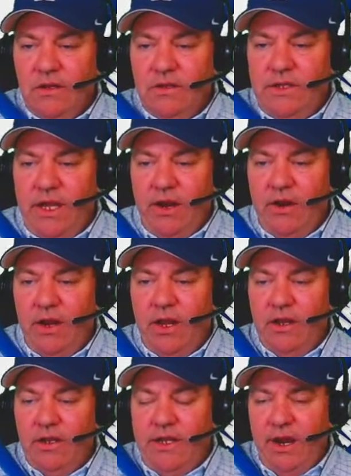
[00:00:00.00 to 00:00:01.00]

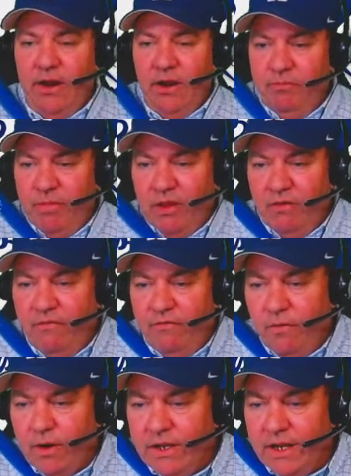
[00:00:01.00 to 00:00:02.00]
Cara Bella
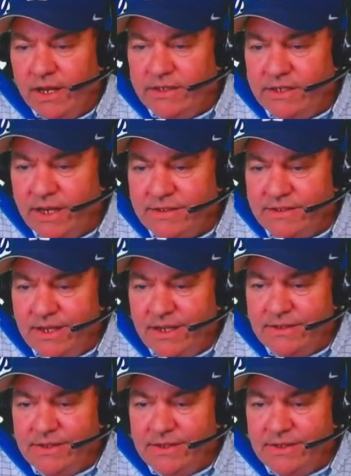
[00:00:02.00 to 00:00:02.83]
Fortnite checks in,